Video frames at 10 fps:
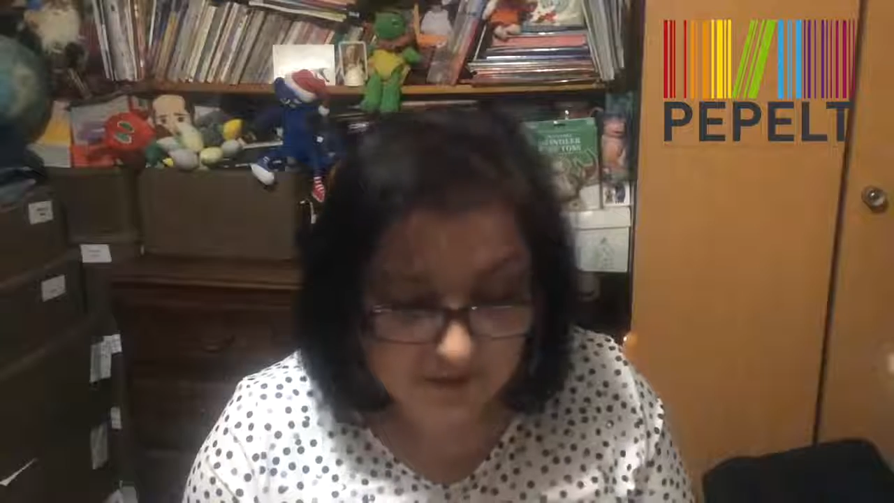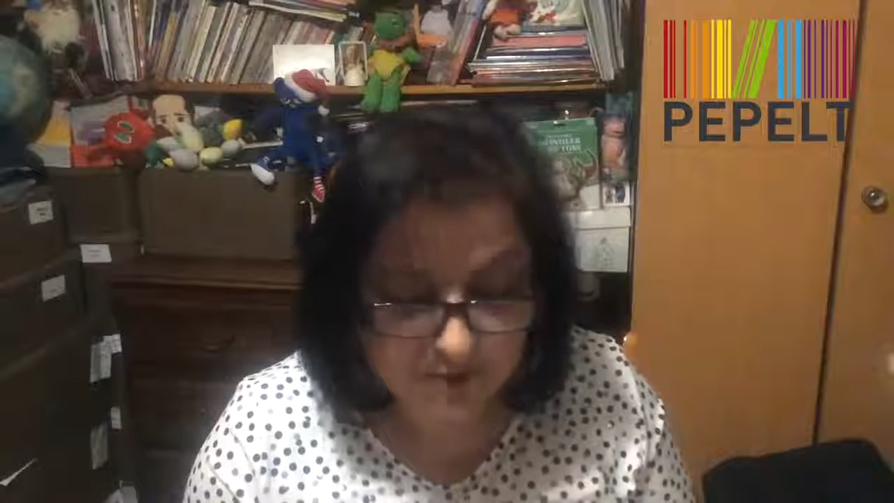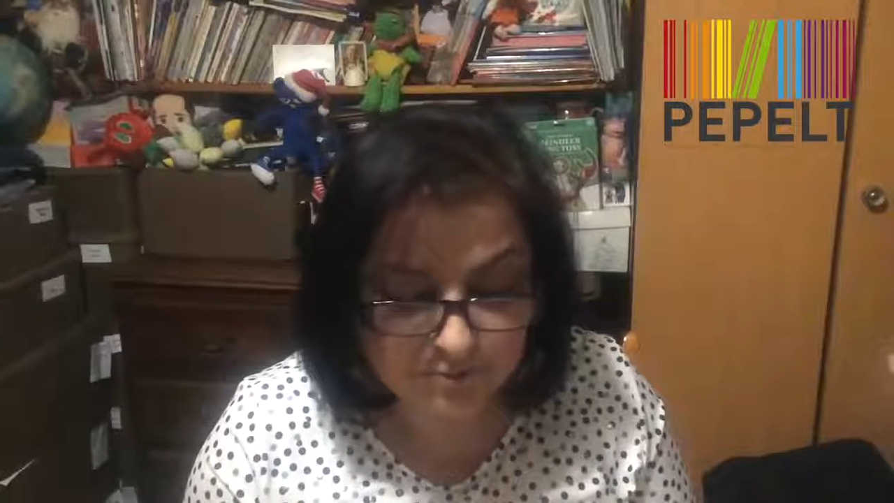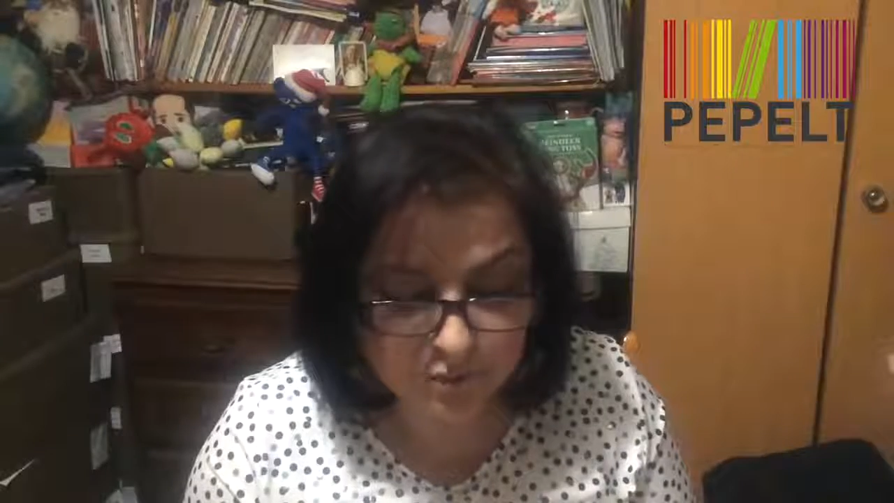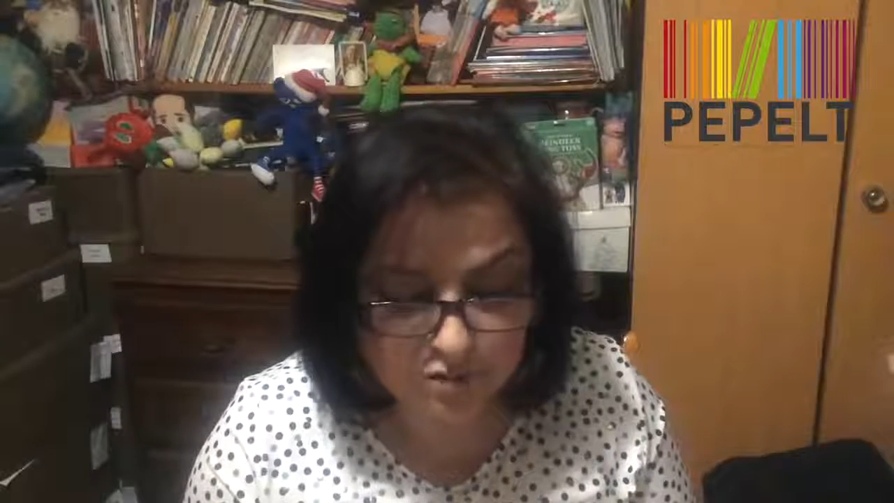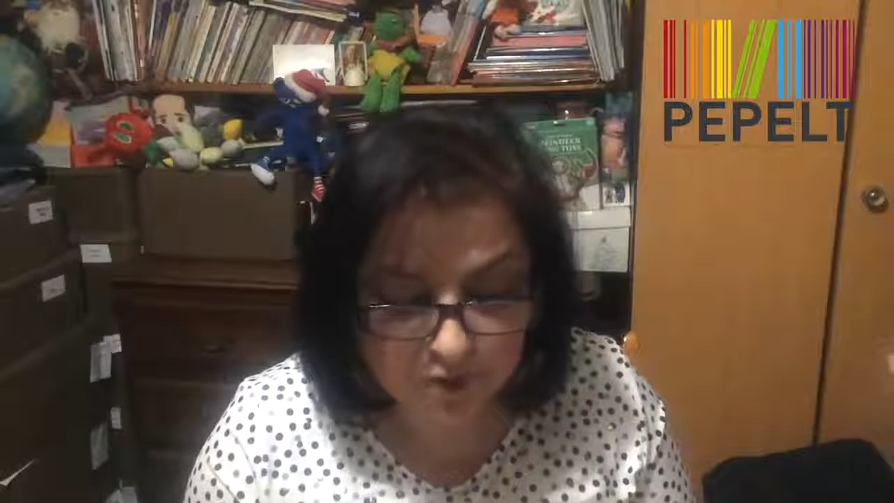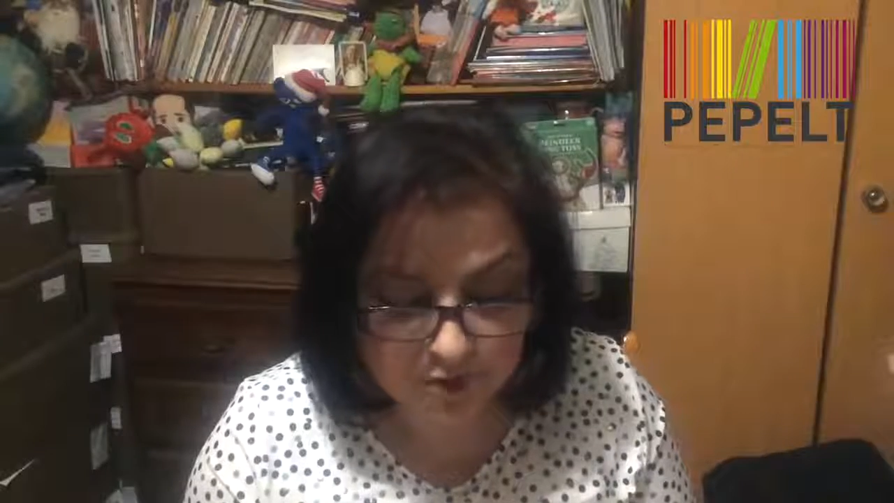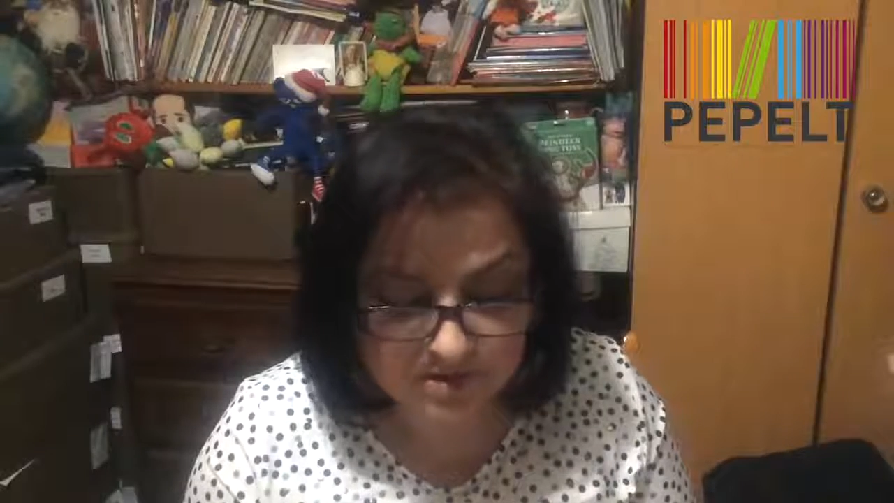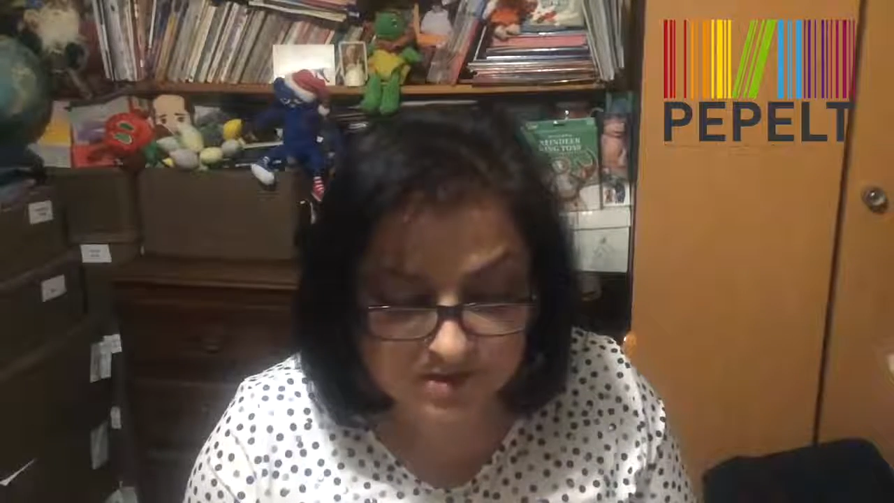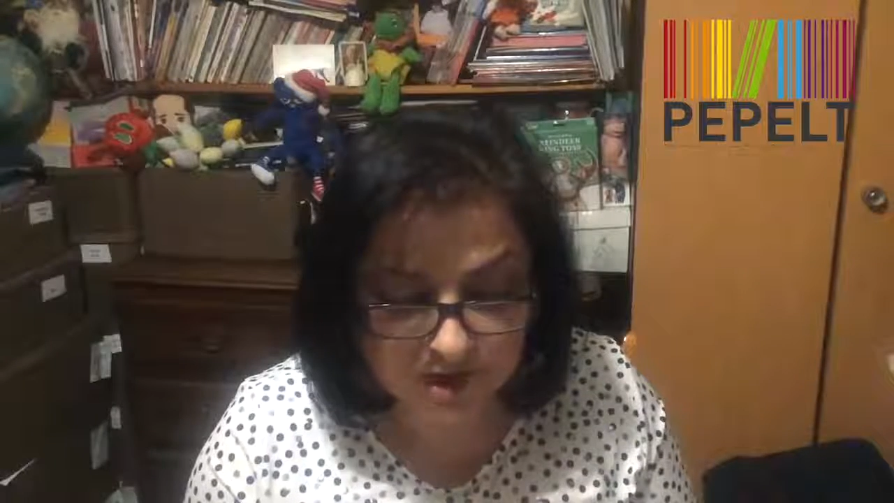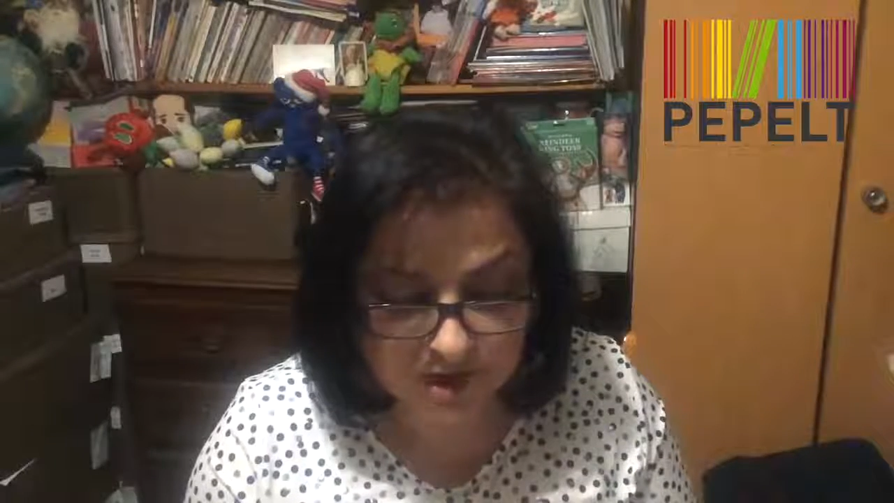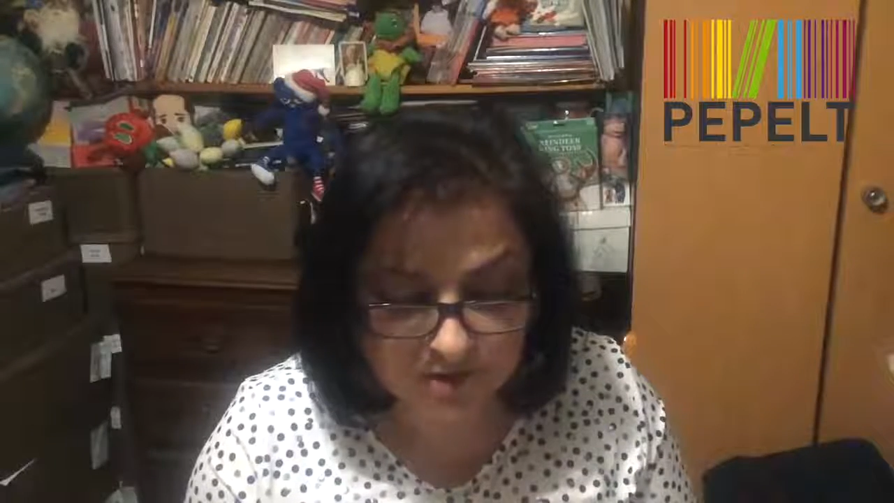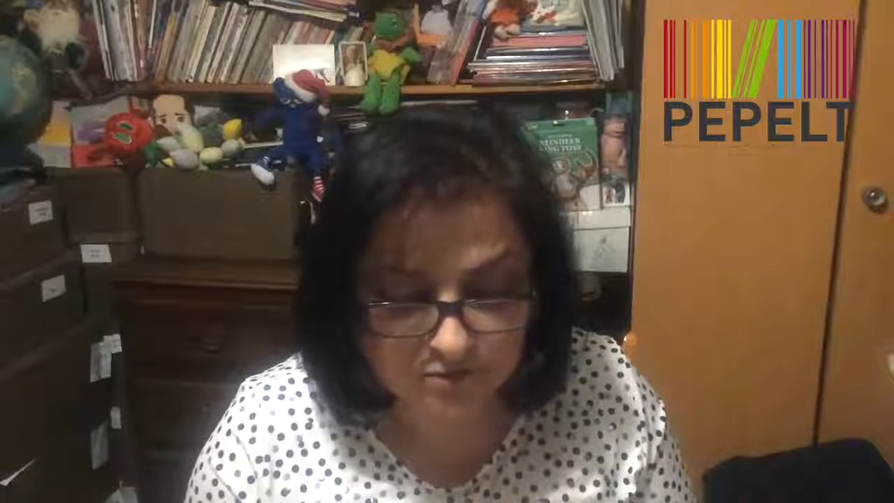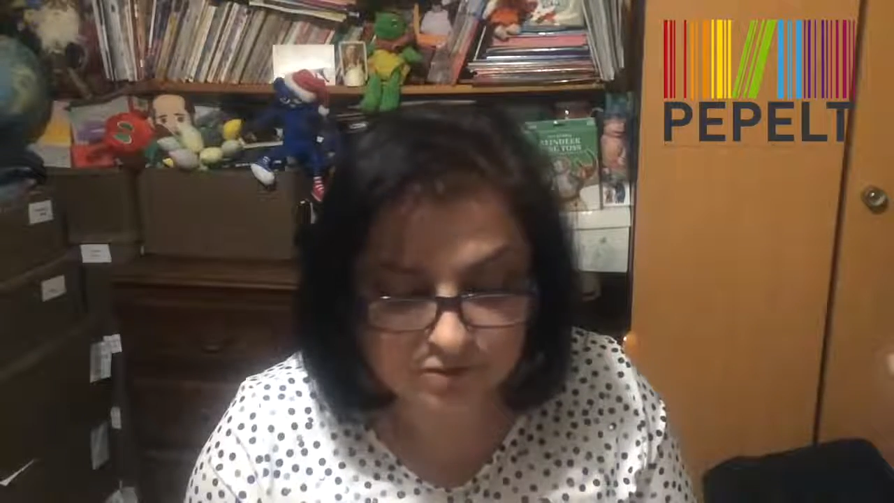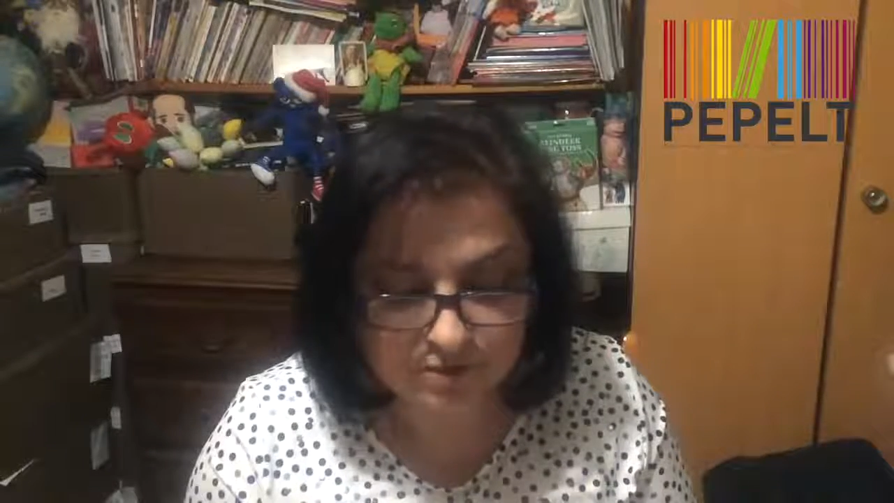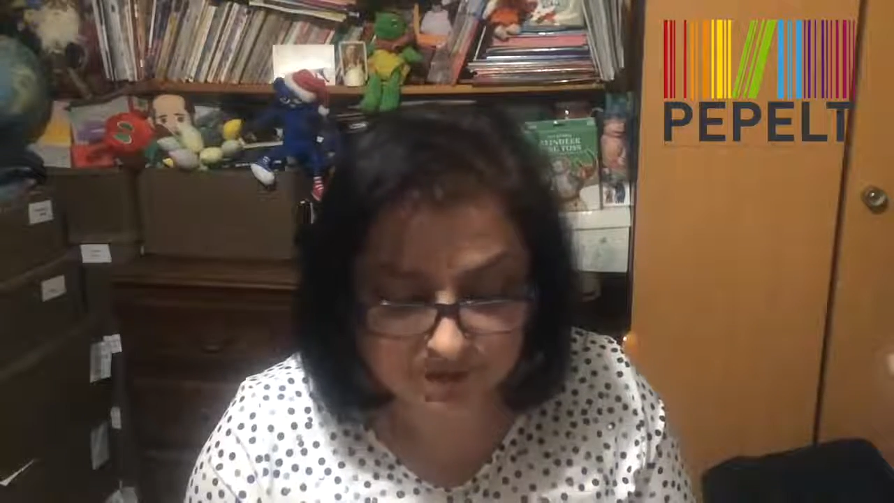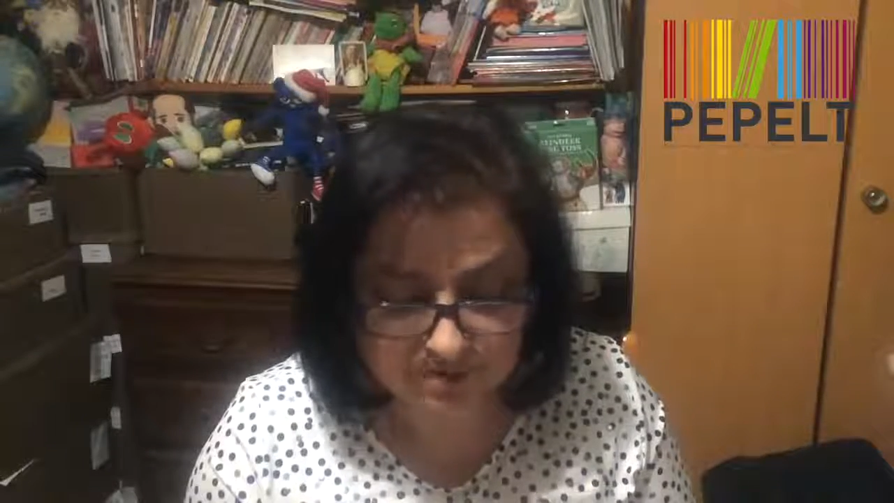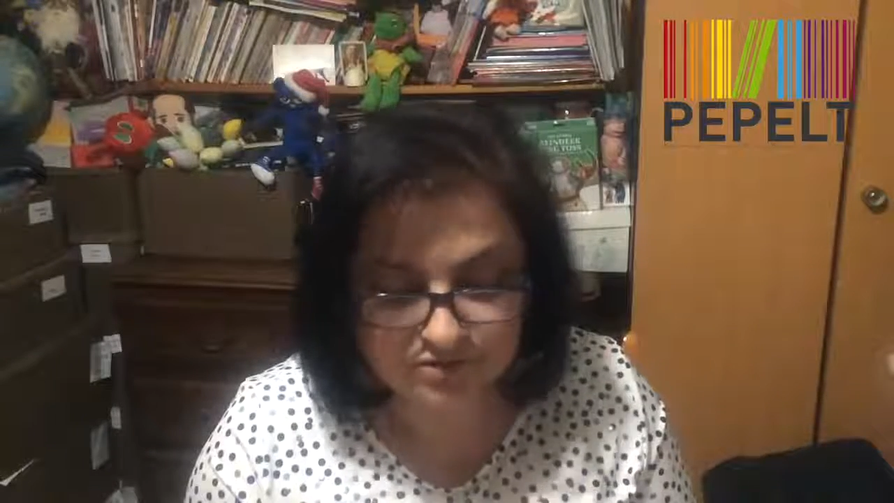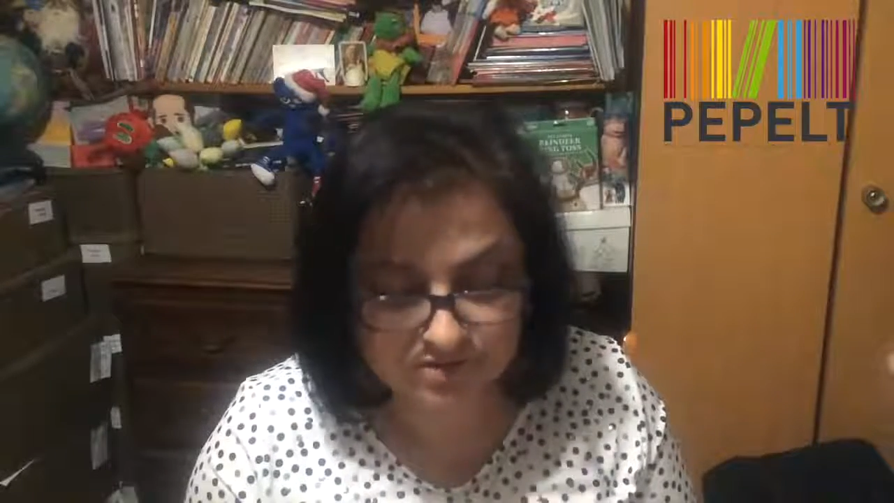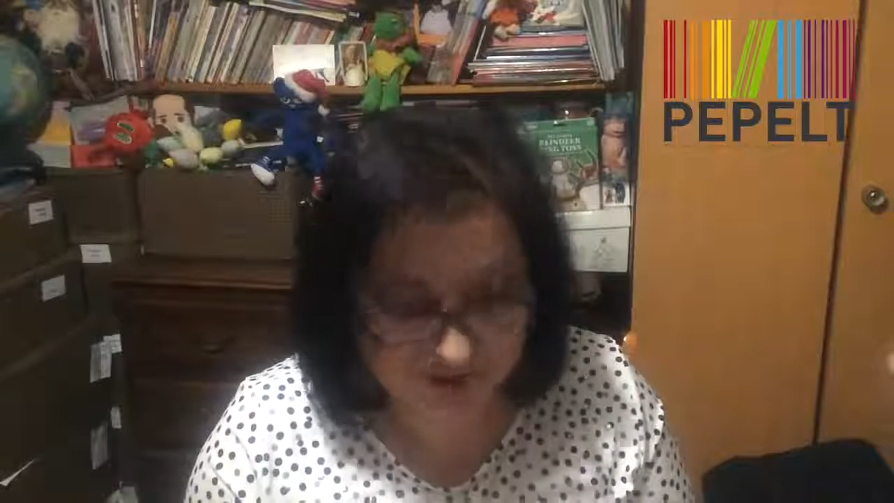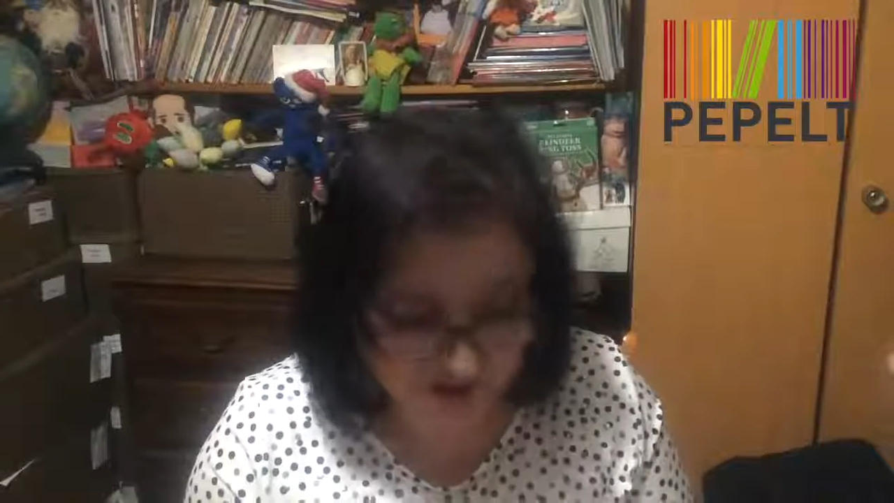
they pushed Dog's car to the petrol